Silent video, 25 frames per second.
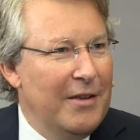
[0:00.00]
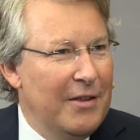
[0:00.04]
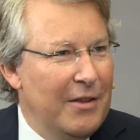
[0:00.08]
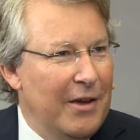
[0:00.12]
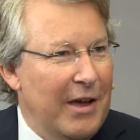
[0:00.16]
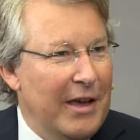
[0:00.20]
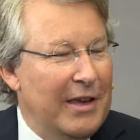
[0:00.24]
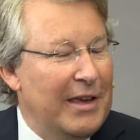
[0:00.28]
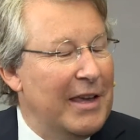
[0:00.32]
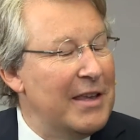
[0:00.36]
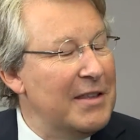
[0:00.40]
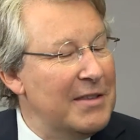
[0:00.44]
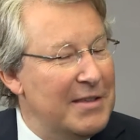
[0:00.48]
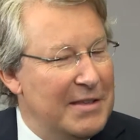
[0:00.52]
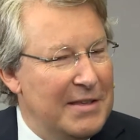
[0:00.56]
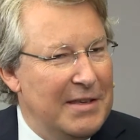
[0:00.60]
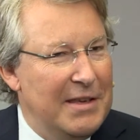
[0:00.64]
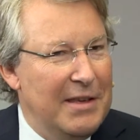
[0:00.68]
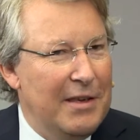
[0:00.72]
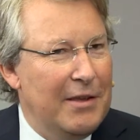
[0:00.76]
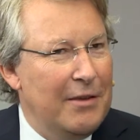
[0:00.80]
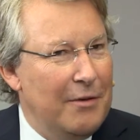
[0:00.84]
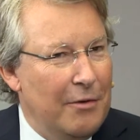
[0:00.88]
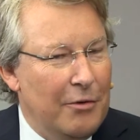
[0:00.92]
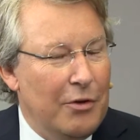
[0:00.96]
I can
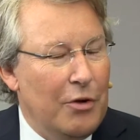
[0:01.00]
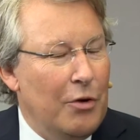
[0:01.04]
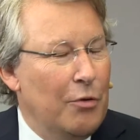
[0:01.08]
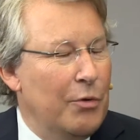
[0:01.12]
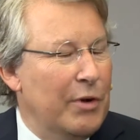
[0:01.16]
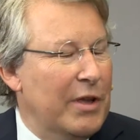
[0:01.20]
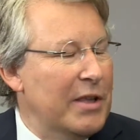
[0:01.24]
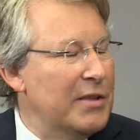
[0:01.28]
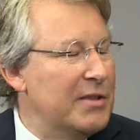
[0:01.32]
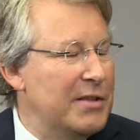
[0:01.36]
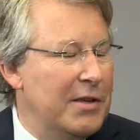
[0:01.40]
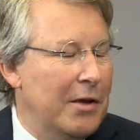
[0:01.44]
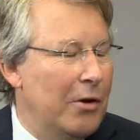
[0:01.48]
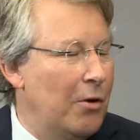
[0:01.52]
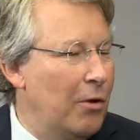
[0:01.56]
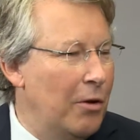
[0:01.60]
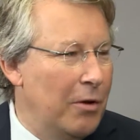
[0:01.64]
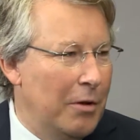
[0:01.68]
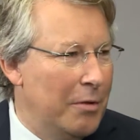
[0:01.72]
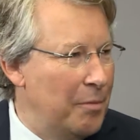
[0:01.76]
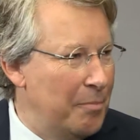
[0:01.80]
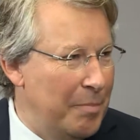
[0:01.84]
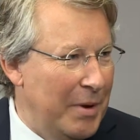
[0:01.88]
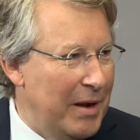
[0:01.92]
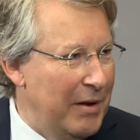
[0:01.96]
see, we can see
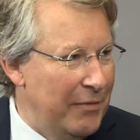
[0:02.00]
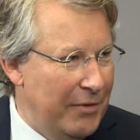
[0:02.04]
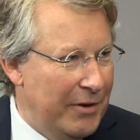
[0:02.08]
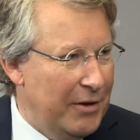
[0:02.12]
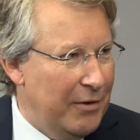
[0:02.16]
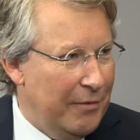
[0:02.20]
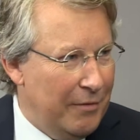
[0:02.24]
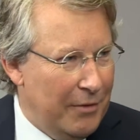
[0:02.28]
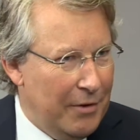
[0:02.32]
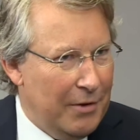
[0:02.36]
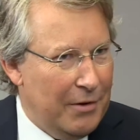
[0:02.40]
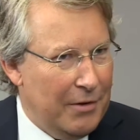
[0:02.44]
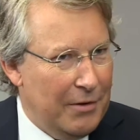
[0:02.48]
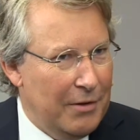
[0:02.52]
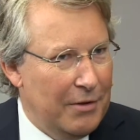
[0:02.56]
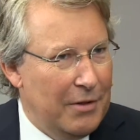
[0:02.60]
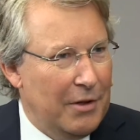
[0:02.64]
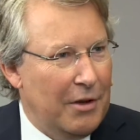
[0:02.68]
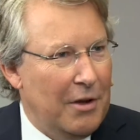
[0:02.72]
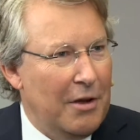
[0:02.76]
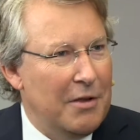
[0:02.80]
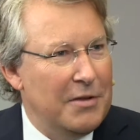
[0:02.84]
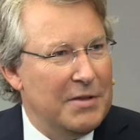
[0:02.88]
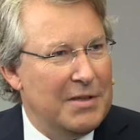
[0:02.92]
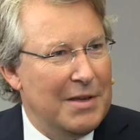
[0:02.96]
all the benefit of
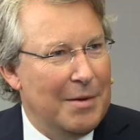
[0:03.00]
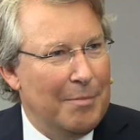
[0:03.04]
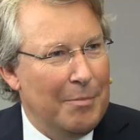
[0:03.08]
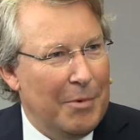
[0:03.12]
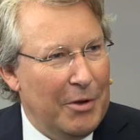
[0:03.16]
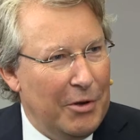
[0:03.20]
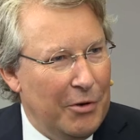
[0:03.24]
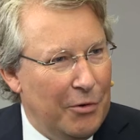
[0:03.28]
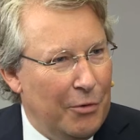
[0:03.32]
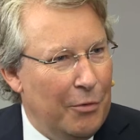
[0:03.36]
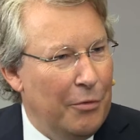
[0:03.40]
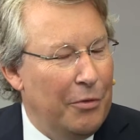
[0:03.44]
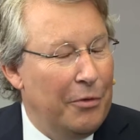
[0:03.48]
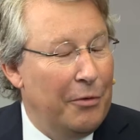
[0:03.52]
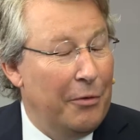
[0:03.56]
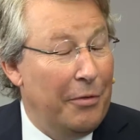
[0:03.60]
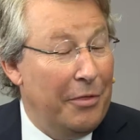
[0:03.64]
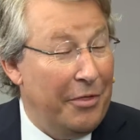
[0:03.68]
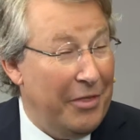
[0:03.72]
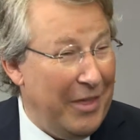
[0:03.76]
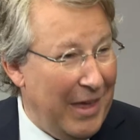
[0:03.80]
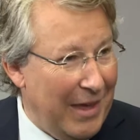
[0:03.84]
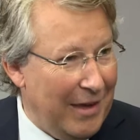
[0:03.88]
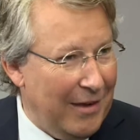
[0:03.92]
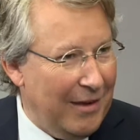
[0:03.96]
the concept, but to
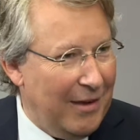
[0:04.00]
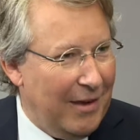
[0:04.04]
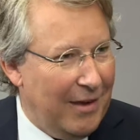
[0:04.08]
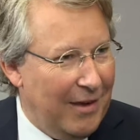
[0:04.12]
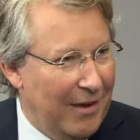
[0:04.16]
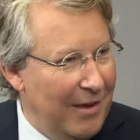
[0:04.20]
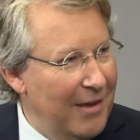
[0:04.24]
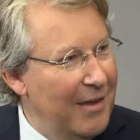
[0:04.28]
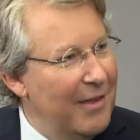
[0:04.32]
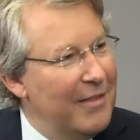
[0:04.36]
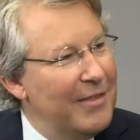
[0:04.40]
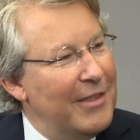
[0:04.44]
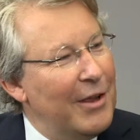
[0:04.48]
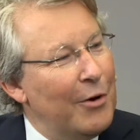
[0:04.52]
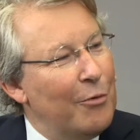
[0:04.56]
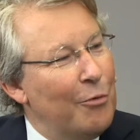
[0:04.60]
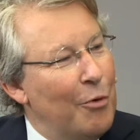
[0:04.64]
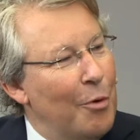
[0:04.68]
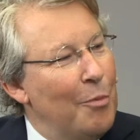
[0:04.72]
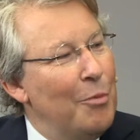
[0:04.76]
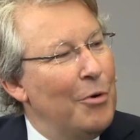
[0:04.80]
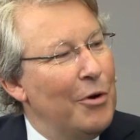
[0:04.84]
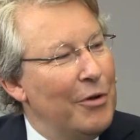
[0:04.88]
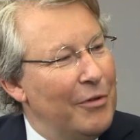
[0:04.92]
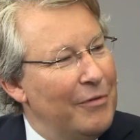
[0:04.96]
think that
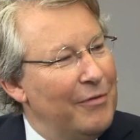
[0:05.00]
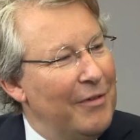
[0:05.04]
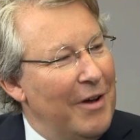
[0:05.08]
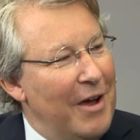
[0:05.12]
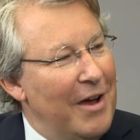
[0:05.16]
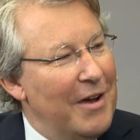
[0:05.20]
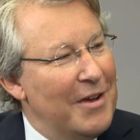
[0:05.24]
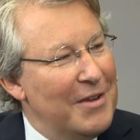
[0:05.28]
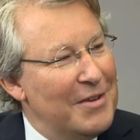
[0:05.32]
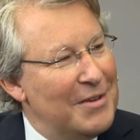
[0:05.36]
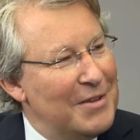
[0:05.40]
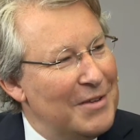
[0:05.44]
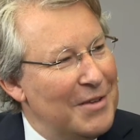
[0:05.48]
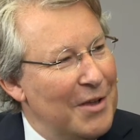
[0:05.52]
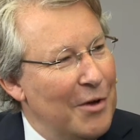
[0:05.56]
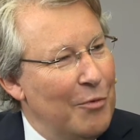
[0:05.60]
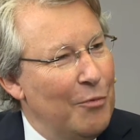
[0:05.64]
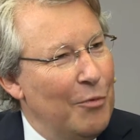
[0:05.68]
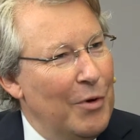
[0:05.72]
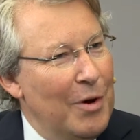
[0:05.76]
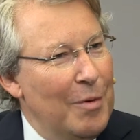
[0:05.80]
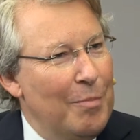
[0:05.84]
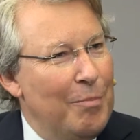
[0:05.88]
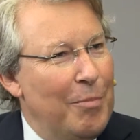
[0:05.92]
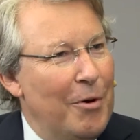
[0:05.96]
robo-advice
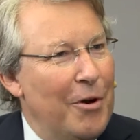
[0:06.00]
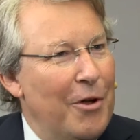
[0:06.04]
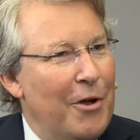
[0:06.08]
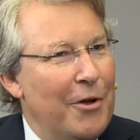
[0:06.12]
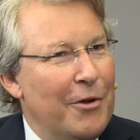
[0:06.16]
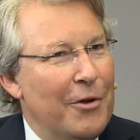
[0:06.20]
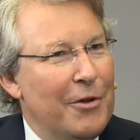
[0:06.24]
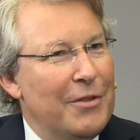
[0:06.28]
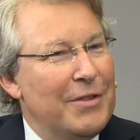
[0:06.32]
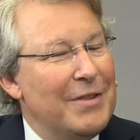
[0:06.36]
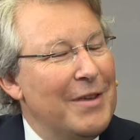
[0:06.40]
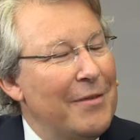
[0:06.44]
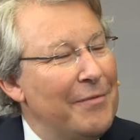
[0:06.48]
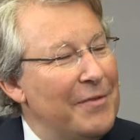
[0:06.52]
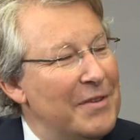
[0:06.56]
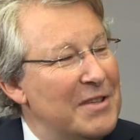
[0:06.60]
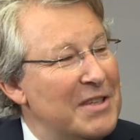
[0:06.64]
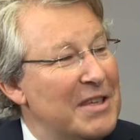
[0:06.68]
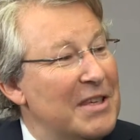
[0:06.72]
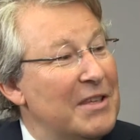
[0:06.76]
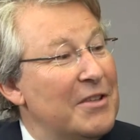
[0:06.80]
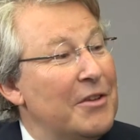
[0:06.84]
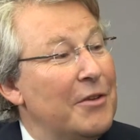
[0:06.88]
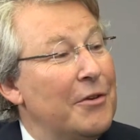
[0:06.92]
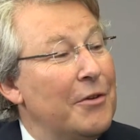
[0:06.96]
will plug a
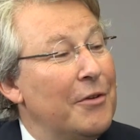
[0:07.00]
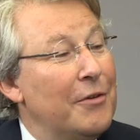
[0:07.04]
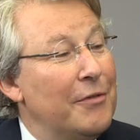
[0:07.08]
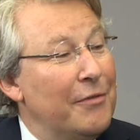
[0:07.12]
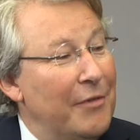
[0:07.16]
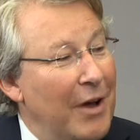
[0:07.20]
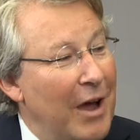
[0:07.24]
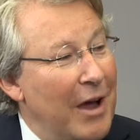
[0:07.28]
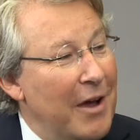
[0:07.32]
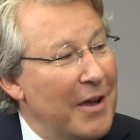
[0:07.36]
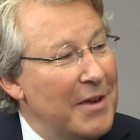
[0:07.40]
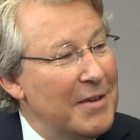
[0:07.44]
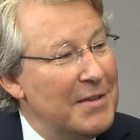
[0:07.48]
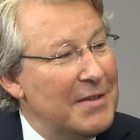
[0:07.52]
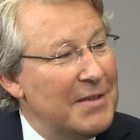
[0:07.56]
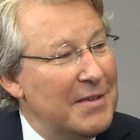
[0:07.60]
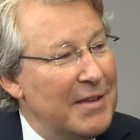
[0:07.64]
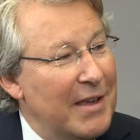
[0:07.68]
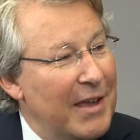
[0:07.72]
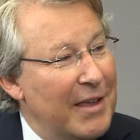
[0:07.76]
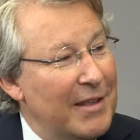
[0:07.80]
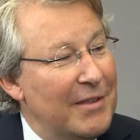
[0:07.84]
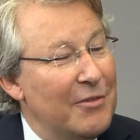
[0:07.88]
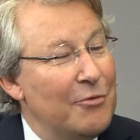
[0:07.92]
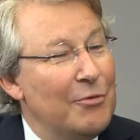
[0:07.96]
deficit on advice
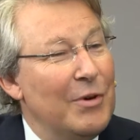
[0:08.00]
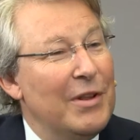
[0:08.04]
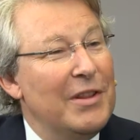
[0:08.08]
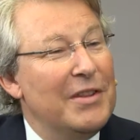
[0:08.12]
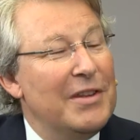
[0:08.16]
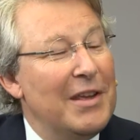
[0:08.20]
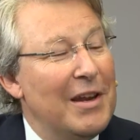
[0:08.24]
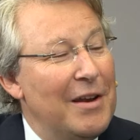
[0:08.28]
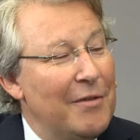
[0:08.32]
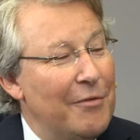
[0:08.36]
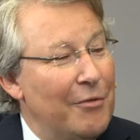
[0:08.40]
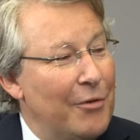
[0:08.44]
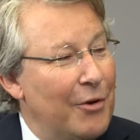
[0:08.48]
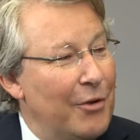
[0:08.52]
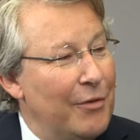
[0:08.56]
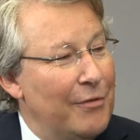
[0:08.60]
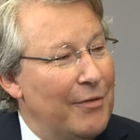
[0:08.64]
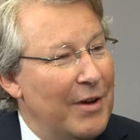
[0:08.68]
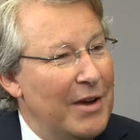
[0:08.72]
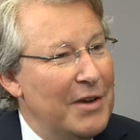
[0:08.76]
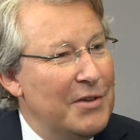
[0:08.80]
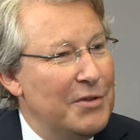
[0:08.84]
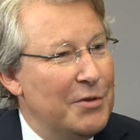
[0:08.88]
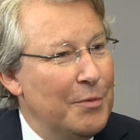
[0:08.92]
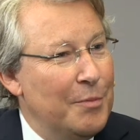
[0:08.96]
and will deliver
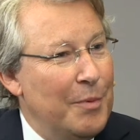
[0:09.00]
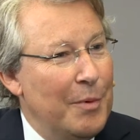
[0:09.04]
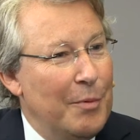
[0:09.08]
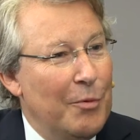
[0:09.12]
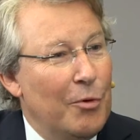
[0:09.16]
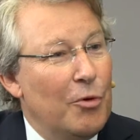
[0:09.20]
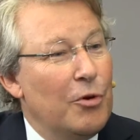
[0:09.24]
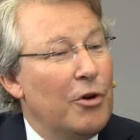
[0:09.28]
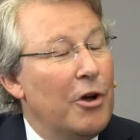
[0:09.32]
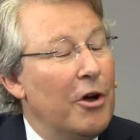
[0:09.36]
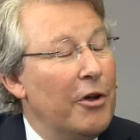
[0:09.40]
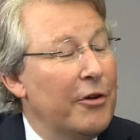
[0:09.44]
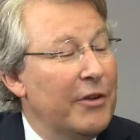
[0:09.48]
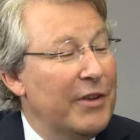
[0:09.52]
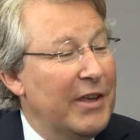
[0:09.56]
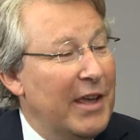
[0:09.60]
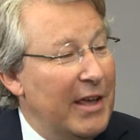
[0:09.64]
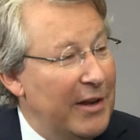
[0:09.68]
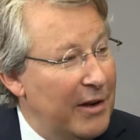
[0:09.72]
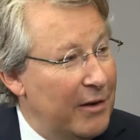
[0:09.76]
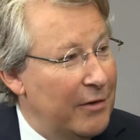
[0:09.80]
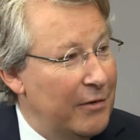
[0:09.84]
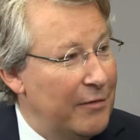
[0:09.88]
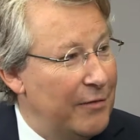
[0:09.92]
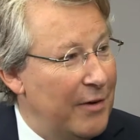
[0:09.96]
advice to people who can't
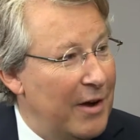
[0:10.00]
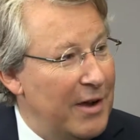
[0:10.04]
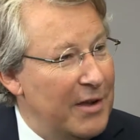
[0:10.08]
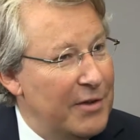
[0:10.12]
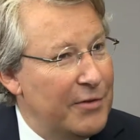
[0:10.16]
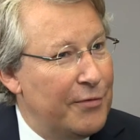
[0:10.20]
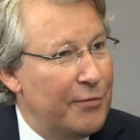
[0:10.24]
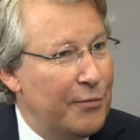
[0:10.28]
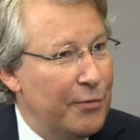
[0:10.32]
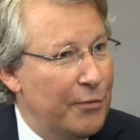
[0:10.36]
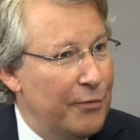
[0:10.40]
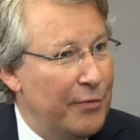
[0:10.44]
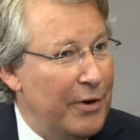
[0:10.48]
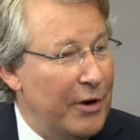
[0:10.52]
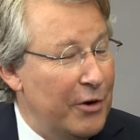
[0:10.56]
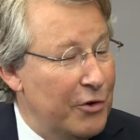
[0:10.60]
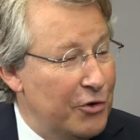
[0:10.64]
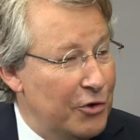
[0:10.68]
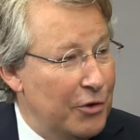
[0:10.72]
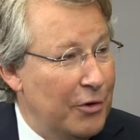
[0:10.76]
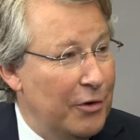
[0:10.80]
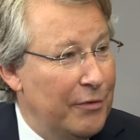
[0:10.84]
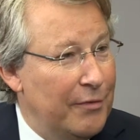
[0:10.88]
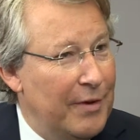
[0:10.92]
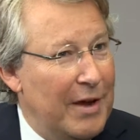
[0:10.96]
get advice through
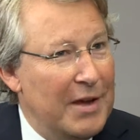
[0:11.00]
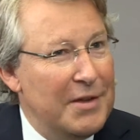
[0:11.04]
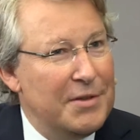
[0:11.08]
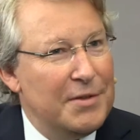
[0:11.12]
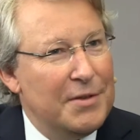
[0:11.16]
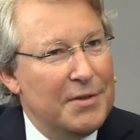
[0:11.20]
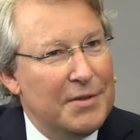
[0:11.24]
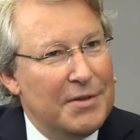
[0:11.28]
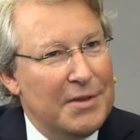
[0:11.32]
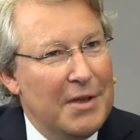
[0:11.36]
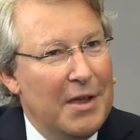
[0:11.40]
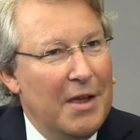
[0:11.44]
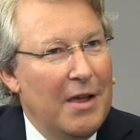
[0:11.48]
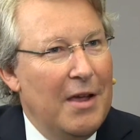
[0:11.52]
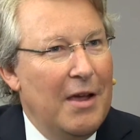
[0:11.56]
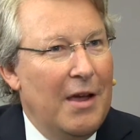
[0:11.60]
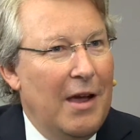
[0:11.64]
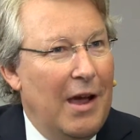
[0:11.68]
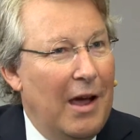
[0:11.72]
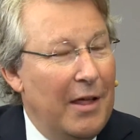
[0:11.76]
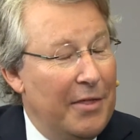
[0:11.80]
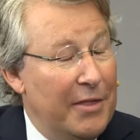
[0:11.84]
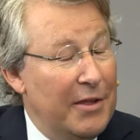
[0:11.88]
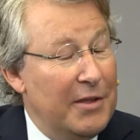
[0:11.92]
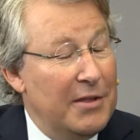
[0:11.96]
financial advisors,
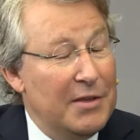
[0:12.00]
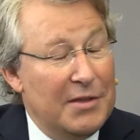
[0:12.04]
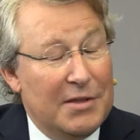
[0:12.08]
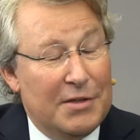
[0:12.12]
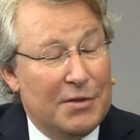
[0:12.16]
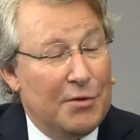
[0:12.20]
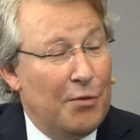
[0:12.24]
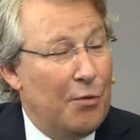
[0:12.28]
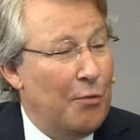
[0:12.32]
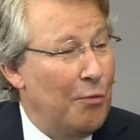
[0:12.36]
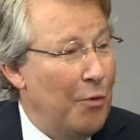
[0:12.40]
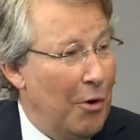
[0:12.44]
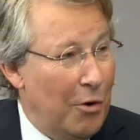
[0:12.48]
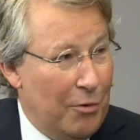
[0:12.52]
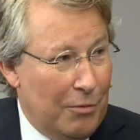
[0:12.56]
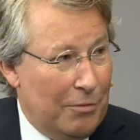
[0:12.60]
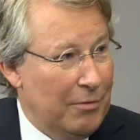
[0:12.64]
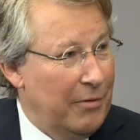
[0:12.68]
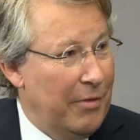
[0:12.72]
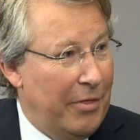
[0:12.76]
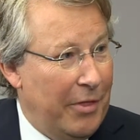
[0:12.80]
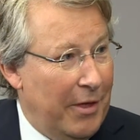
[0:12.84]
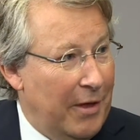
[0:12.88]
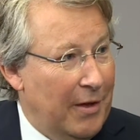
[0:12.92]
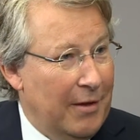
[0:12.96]
I think this is a
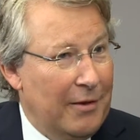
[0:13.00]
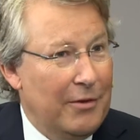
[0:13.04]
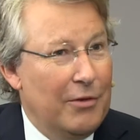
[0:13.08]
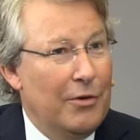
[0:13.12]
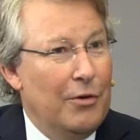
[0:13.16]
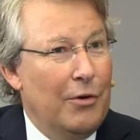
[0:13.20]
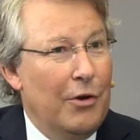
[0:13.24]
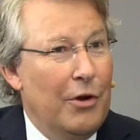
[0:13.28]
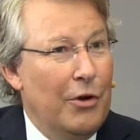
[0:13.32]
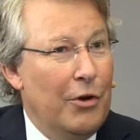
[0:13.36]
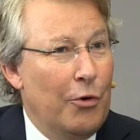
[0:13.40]
wrong thing.